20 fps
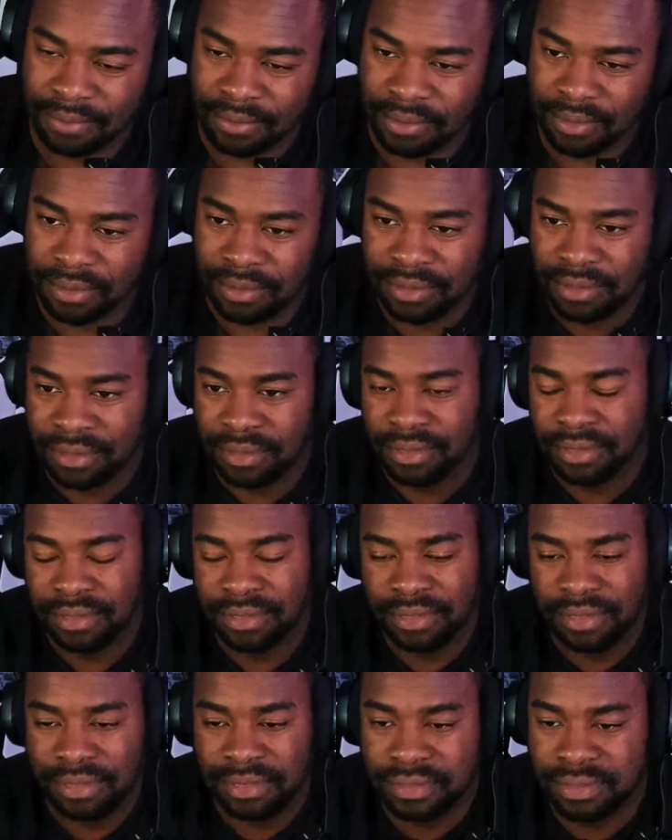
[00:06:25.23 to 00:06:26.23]
if you
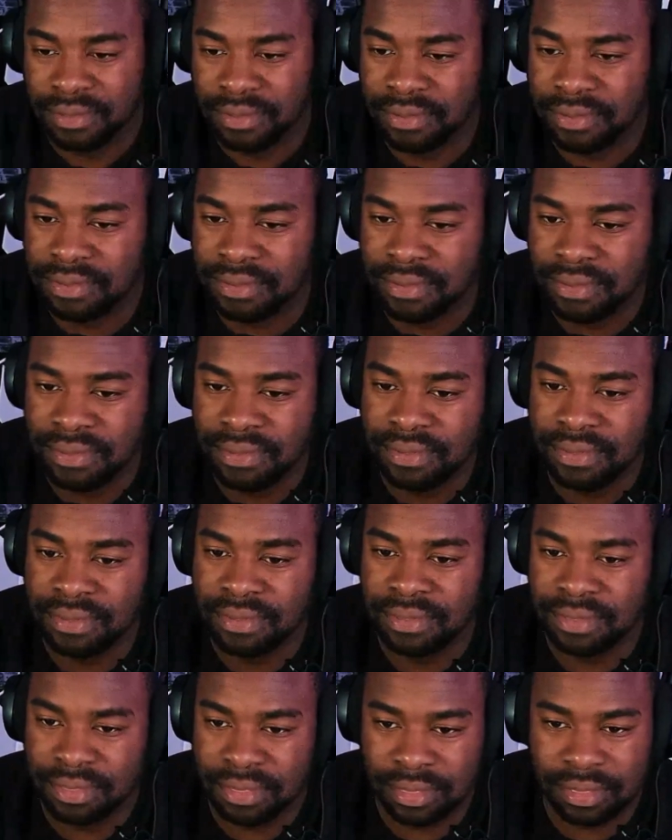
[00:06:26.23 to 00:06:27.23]
assholes start moving on
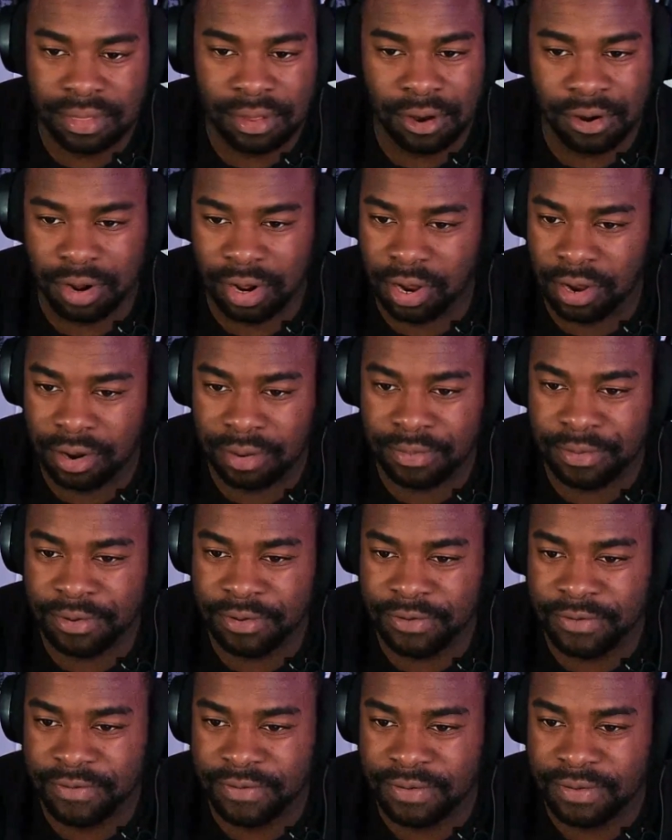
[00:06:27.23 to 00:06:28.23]
me. Oh, they're gonna
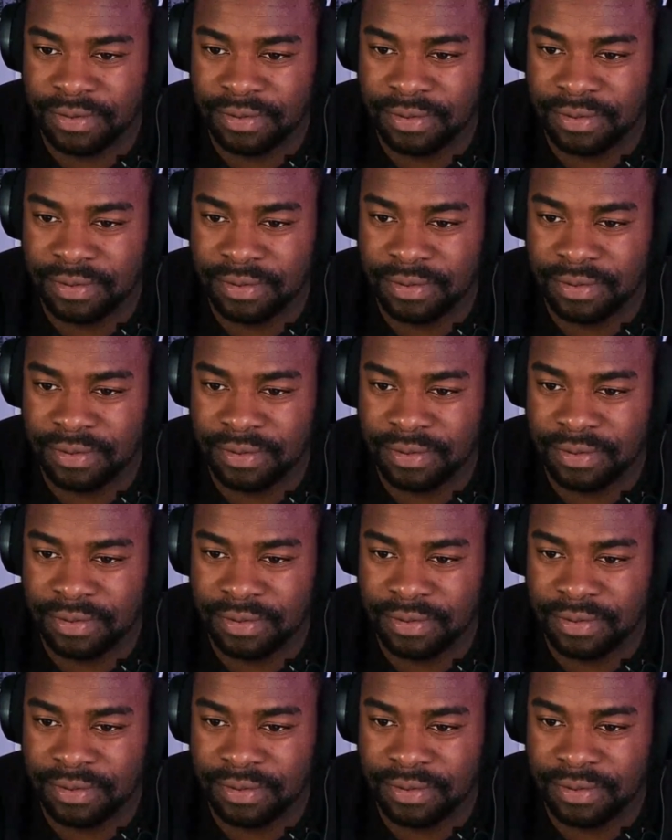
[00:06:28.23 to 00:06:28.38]
move.